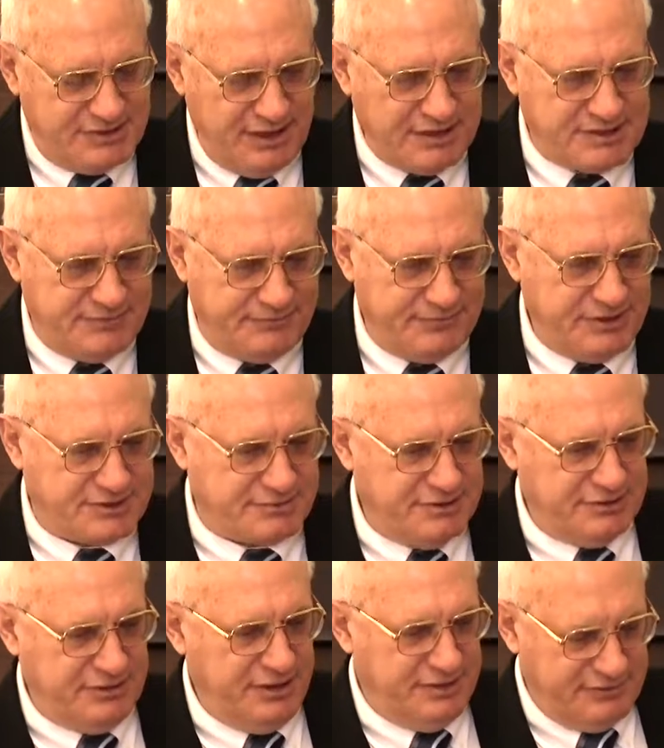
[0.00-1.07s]
six of First
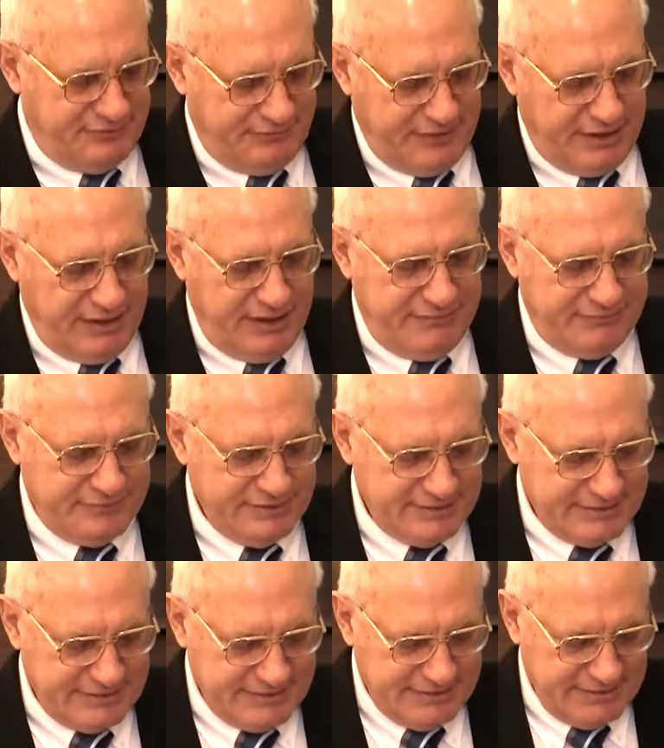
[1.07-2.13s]
Corinthians five,
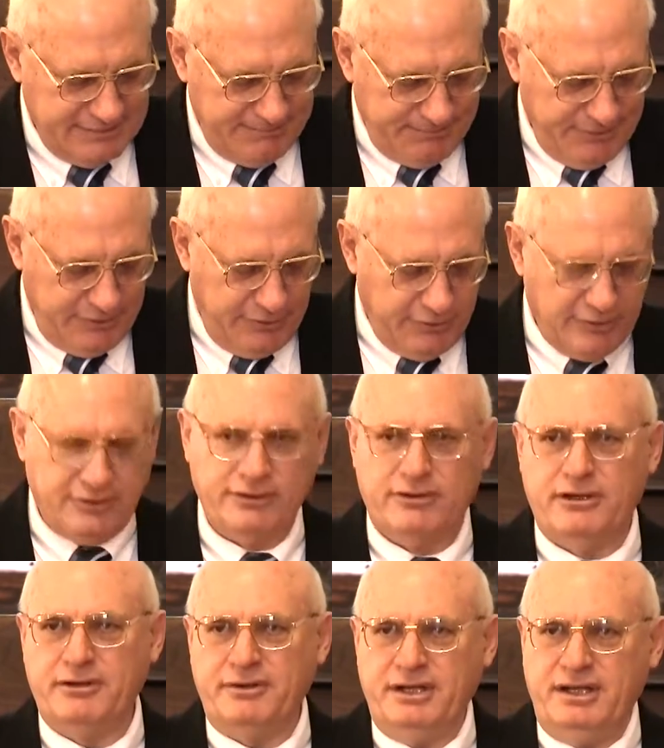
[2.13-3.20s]
your
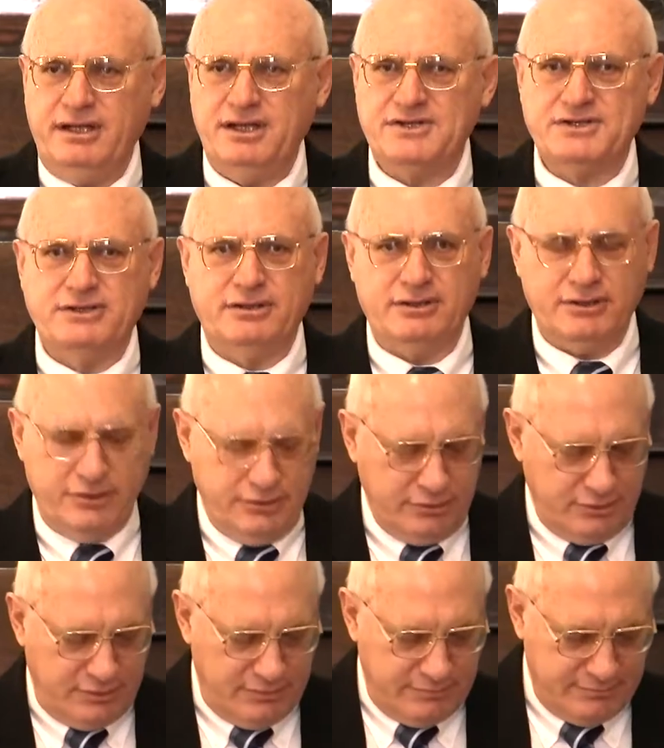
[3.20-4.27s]
glorying is not
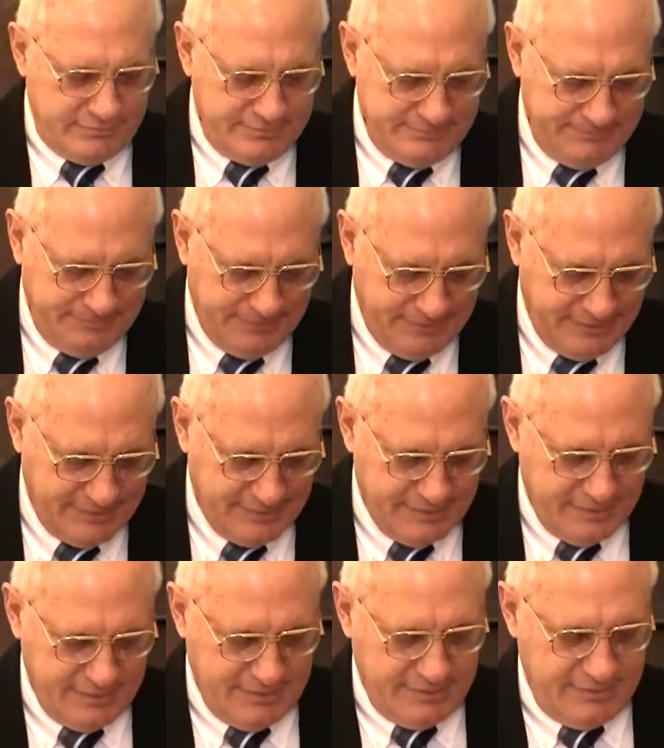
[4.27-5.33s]
good.
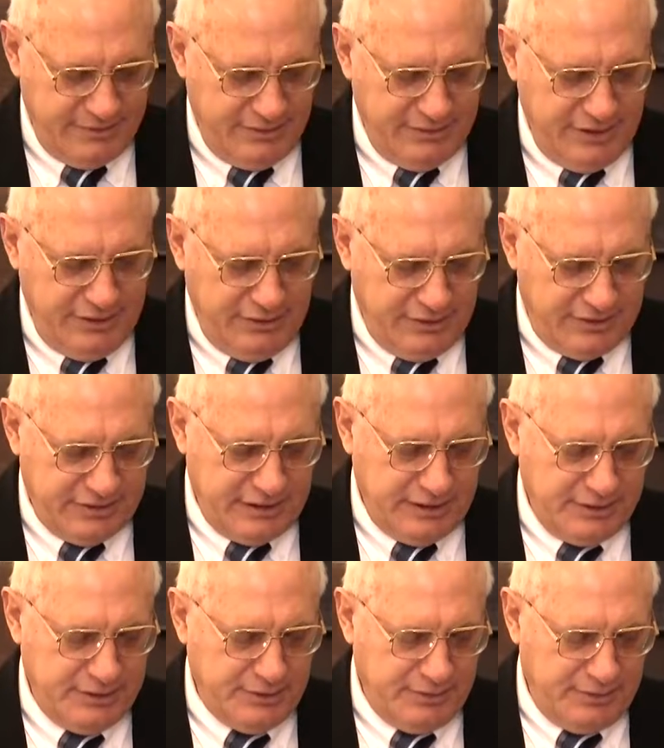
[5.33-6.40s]
Know ye not that a
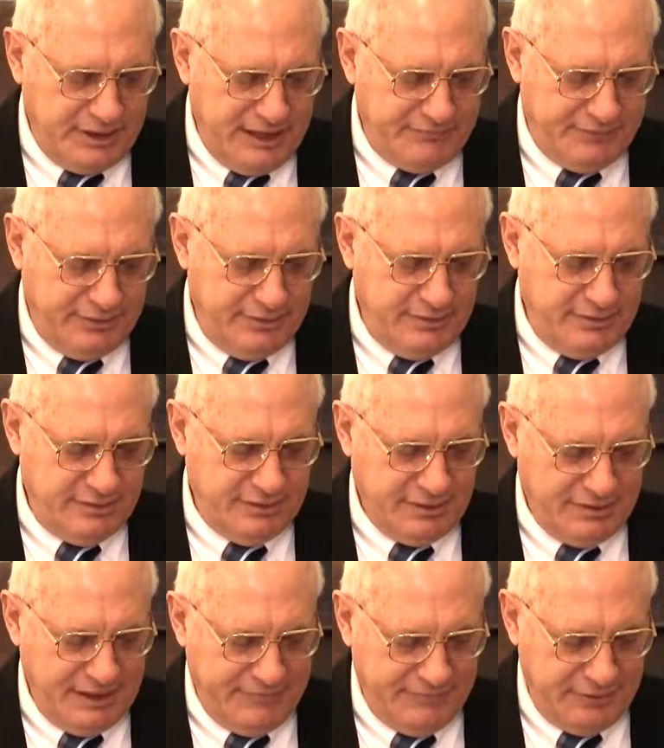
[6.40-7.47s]
little leaven
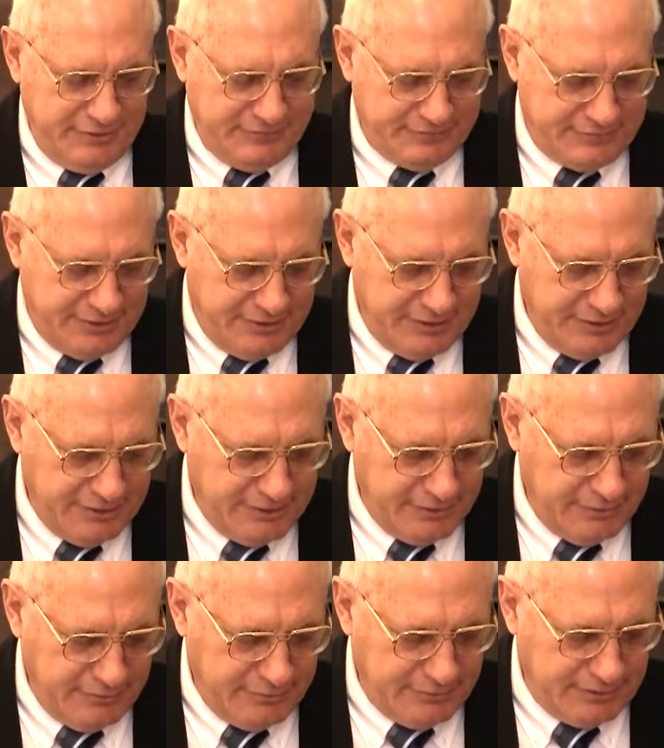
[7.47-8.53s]
leaveneth the
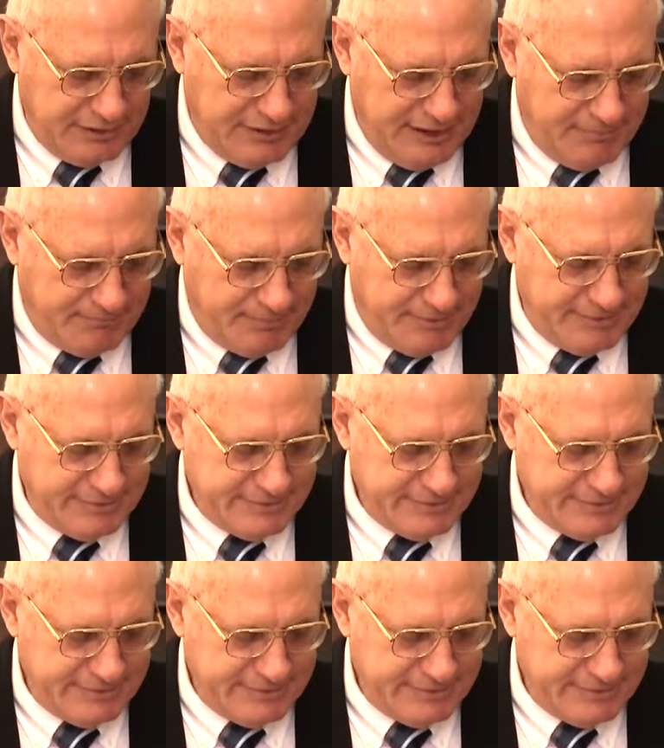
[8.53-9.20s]
whole lump?